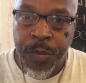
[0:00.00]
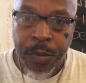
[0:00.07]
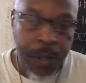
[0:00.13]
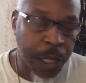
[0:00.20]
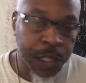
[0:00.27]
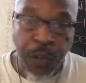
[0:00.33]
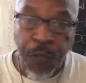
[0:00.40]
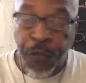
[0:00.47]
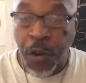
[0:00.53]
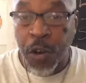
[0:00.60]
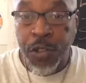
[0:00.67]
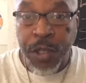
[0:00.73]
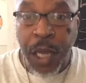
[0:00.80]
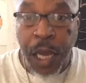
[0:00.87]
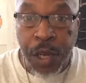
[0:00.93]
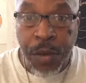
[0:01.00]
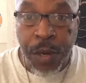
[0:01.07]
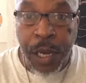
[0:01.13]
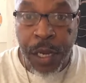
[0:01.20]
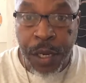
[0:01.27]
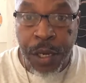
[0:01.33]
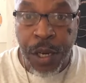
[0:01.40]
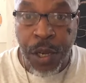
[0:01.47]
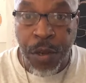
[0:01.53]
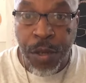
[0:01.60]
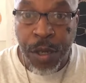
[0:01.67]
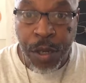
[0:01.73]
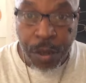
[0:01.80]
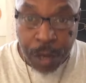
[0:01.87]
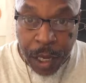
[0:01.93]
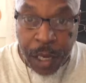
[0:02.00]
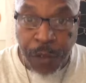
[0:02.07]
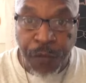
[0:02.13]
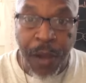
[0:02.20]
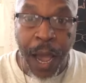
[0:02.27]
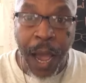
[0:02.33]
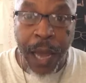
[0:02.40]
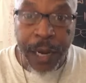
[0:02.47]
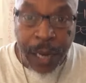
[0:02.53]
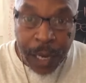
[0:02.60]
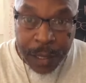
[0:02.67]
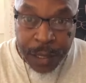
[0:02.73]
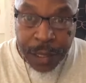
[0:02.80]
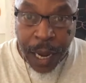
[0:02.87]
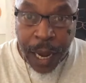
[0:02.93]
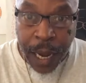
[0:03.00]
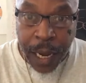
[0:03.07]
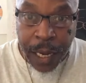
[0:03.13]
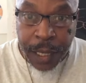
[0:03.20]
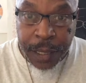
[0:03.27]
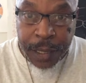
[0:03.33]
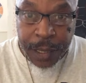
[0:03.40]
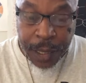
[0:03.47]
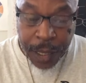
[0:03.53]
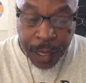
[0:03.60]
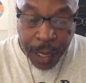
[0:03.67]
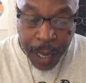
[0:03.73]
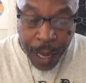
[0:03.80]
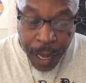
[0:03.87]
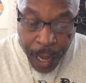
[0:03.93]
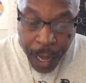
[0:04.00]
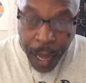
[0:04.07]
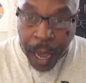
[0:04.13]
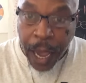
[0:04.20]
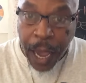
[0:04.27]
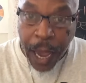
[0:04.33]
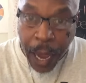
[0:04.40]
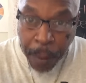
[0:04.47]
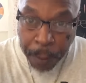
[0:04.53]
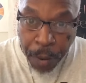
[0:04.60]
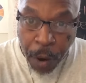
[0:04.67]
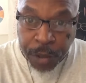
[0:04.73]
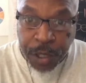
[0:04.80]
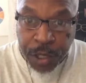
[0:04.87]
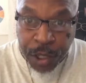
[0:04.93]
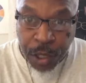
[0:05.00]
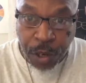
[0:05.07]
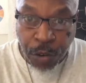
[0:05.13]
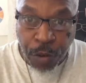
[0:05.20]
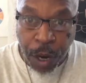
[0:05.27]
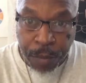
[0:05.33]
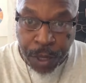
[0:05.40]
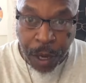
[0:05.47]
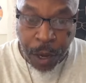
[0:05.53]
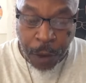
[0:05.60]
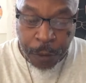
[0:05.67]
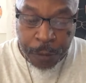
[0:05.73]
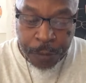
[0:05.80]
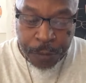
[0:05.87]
That's the first thing you need to do. You need to find an exchange and purchase your crypto.